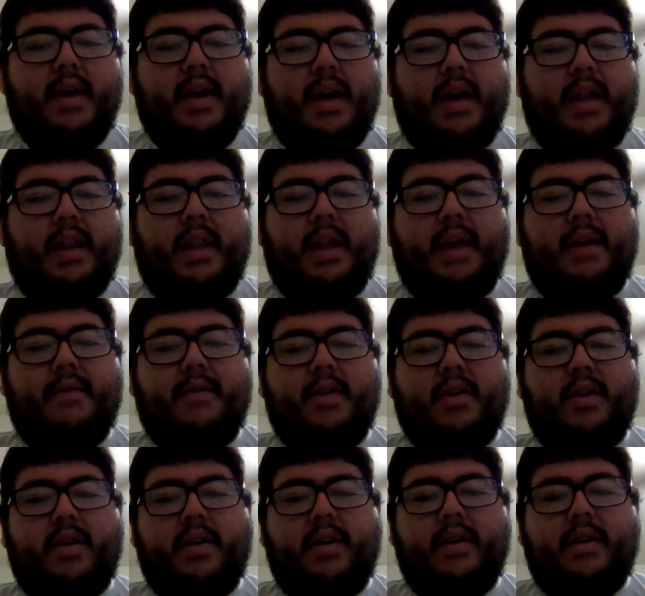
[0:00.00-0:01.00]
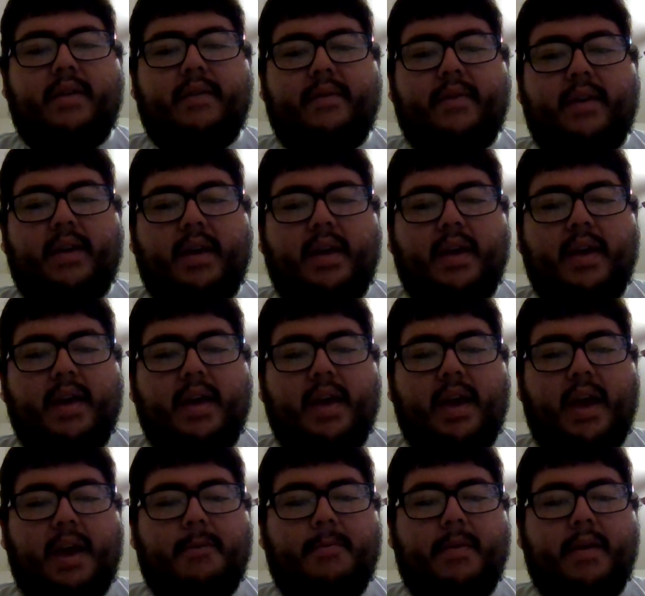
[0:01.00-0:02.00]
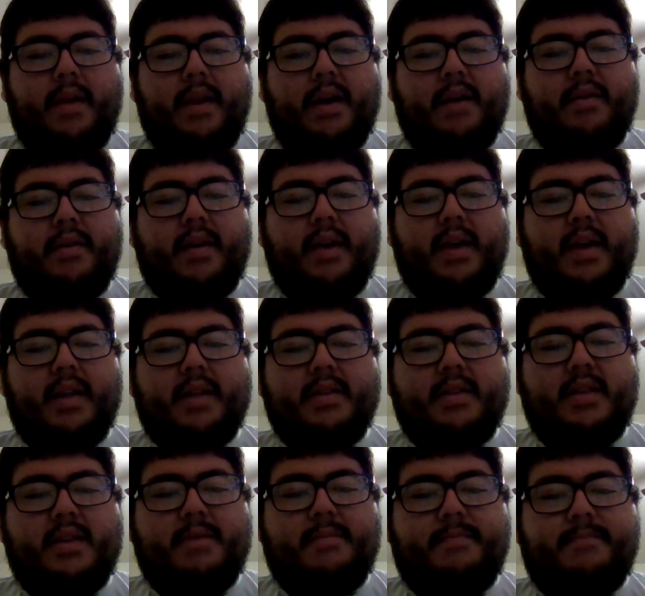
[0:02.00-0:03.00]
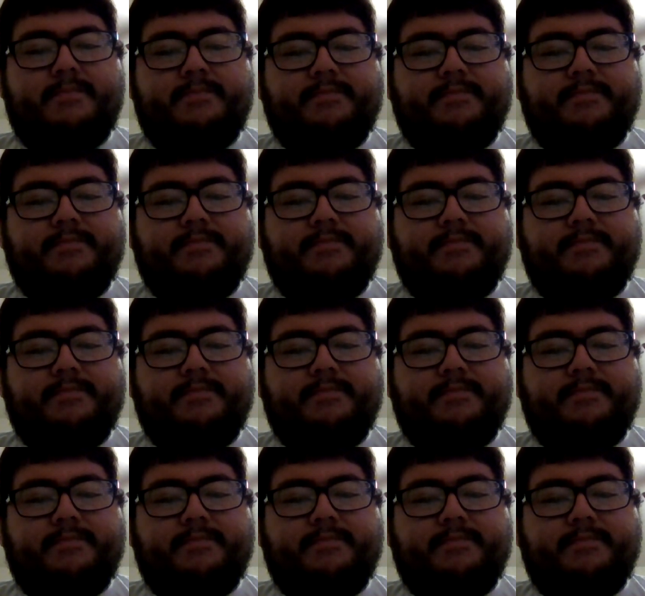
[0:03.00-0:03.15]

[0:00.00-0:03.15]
and David heard of it, and went out against them.